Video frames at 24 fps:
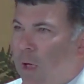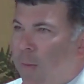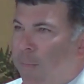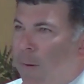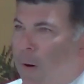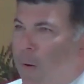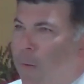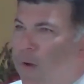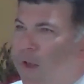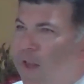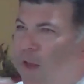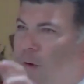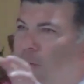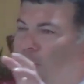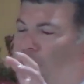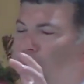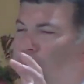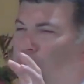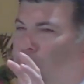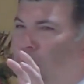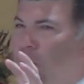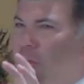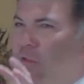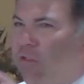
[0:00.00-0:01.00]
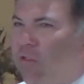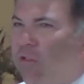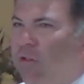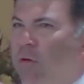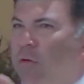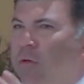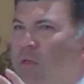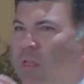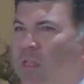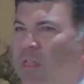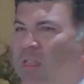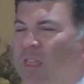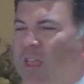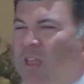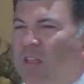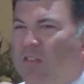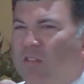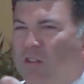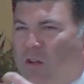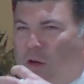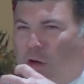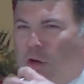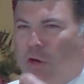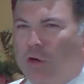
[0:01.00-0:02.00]
But when you pursue the things
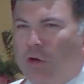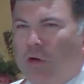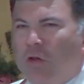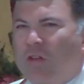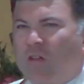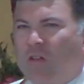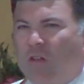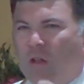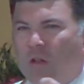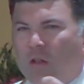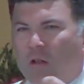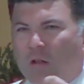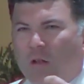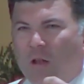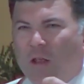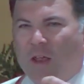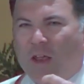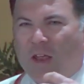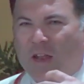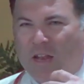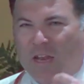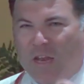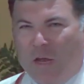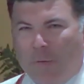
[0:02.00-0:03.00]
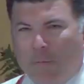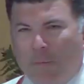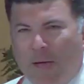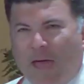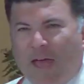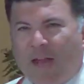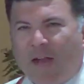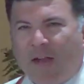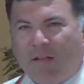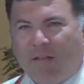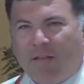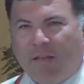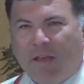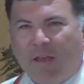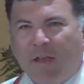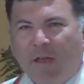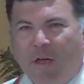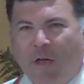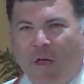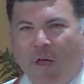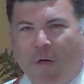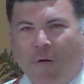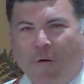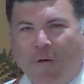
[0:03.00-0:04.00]
that are good in humanity,
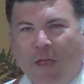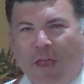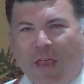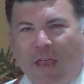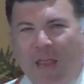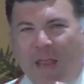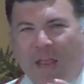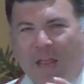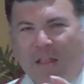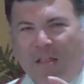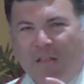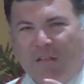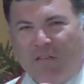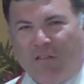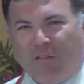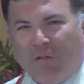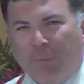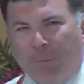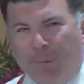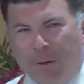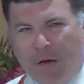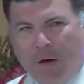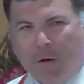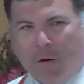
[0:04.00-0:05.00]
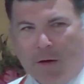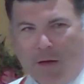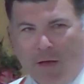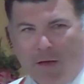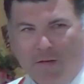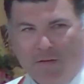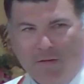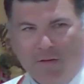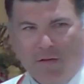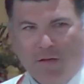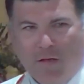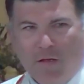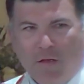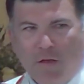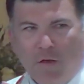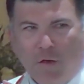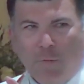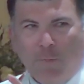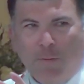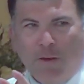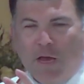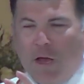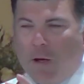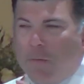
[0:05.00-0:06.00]
in the Spirit,
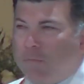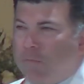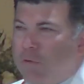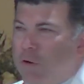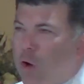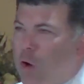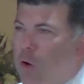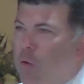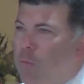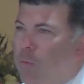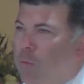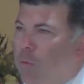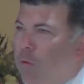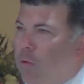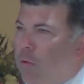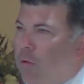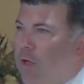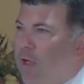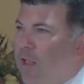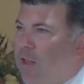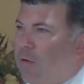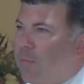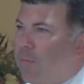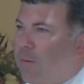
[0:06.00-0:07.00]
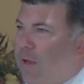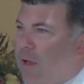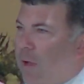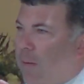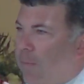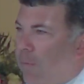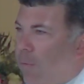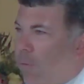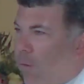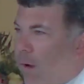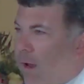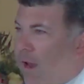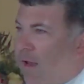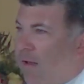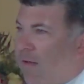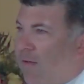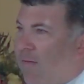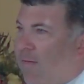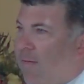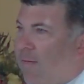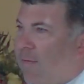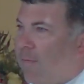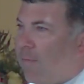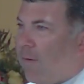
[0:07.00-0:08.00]
you become noble and you become
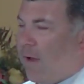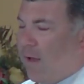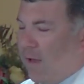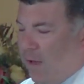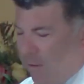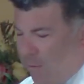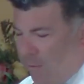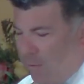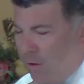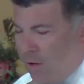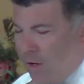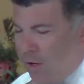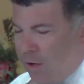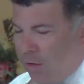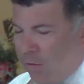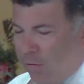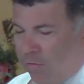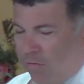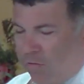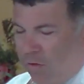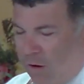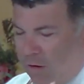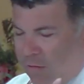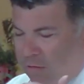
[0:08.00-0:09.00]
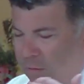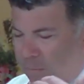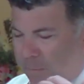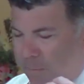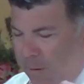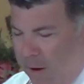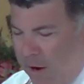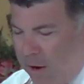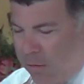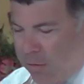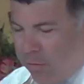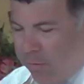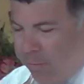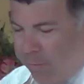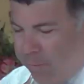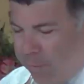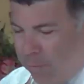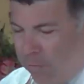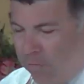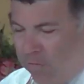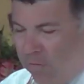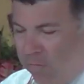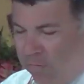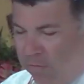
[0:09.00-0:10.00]
great. Right? You start to bear the
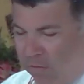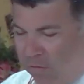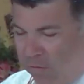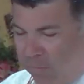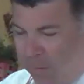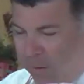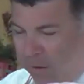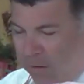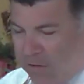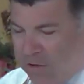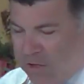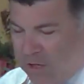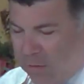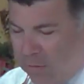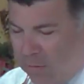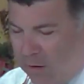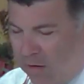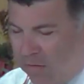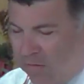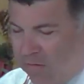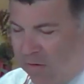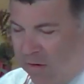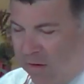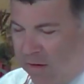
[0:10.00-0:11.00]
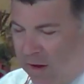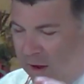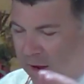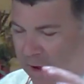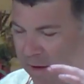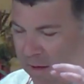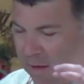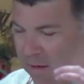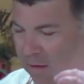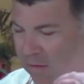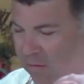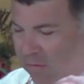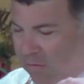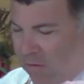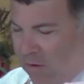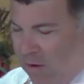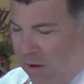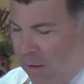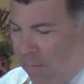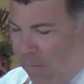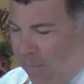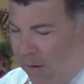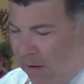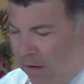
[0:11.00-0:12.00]
fruits of the Spirit: generosity, kindness,
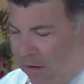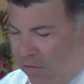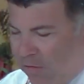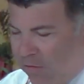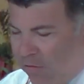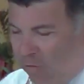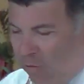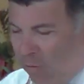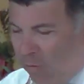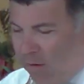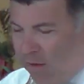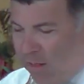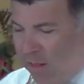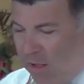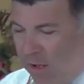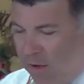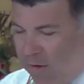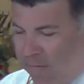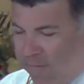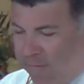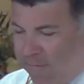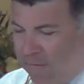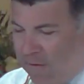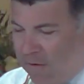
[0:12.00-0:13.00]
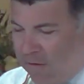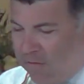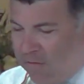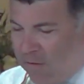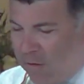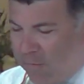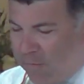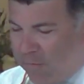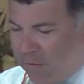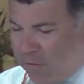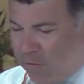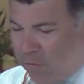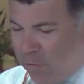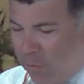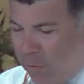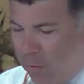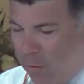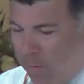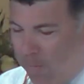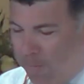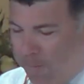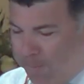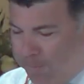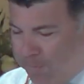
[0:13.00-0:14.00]
peace, joy, love,
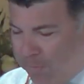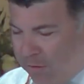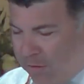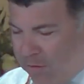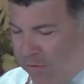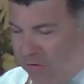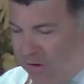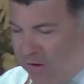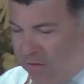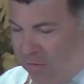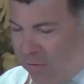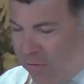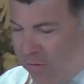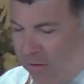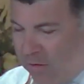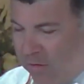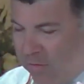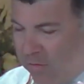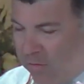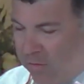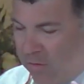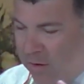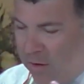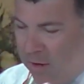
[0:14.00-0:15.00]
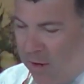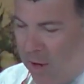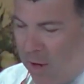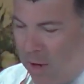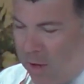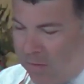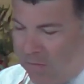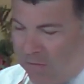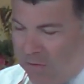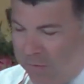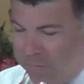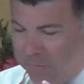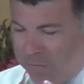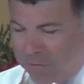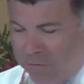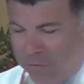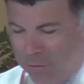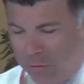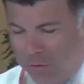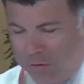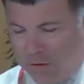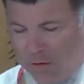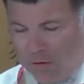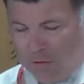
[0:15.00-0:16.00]
self-control, gentleness.
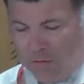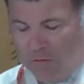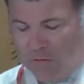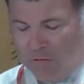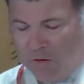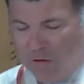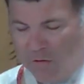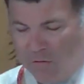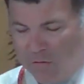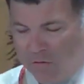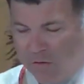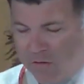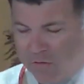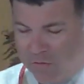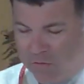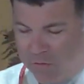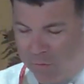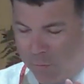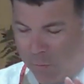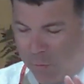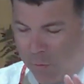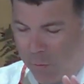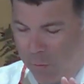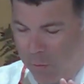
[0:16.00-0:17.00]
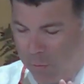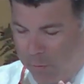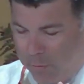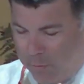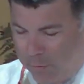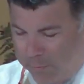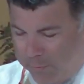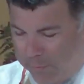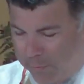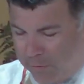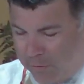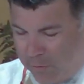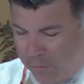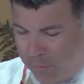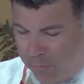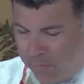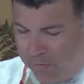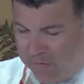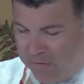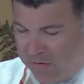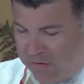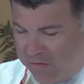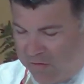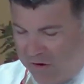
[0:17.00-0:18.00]
Self-control here is what we refer to when we
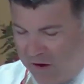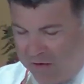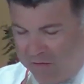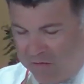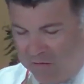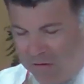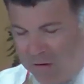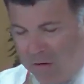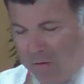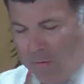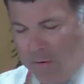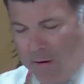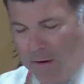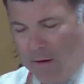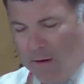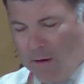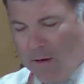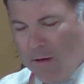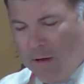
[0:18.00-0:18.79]
say chastity, right?